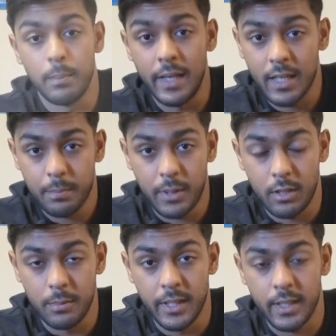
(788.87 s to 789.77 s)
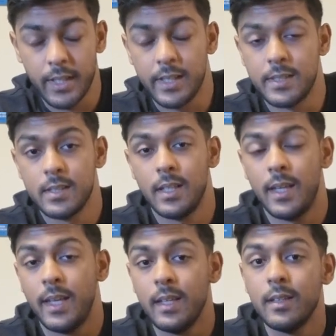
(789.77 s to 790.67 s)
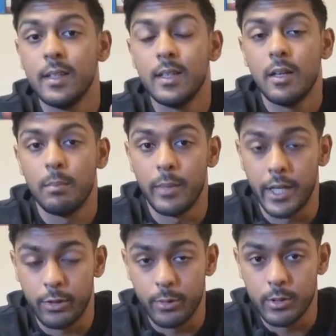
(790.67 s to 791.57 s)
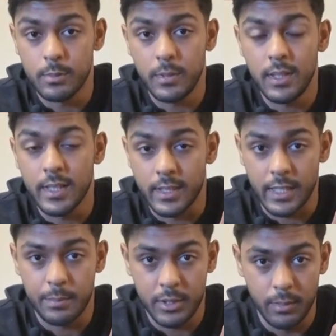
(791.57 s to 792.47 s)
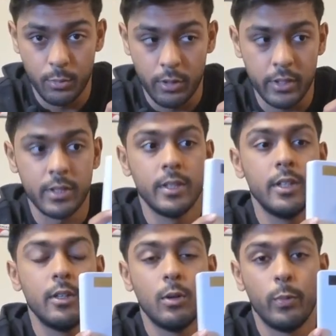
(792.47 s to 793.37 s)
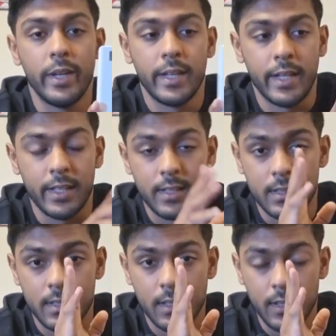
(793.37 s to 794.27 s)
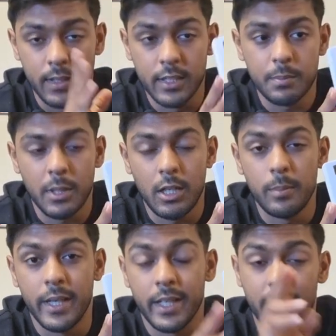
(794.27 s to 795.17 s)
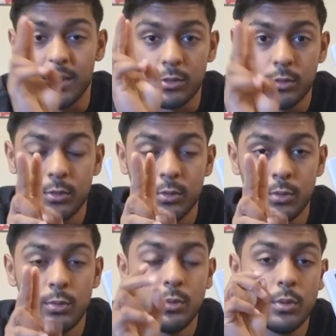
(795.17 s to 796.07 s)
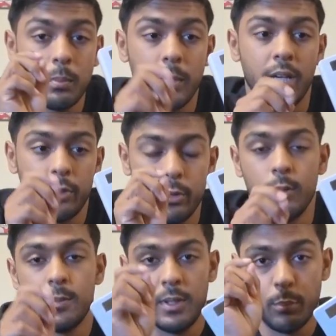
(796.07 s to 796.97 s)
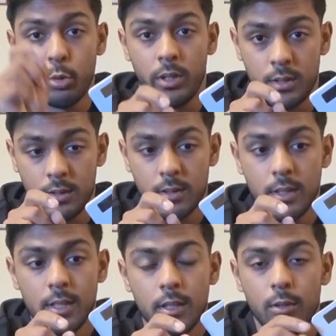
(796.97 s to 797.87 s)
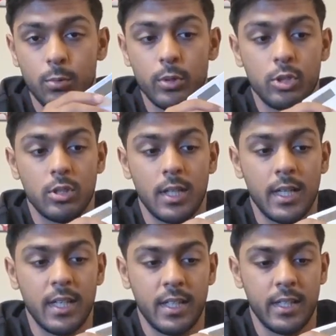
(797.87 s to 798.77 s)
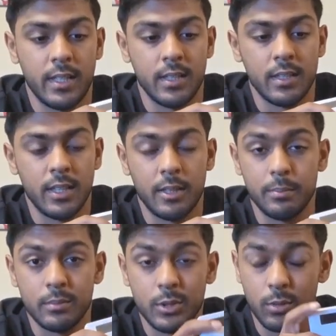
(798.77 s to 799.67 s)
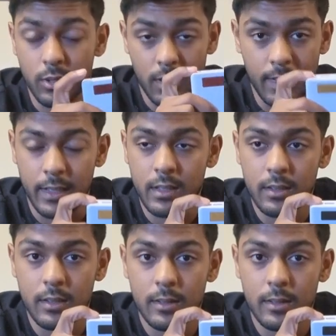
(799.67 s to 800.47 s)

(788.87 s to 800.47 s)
black power bank has a micro USB and a Type-C port, whereas this power bank has 2 micro USB ports, which I do not like.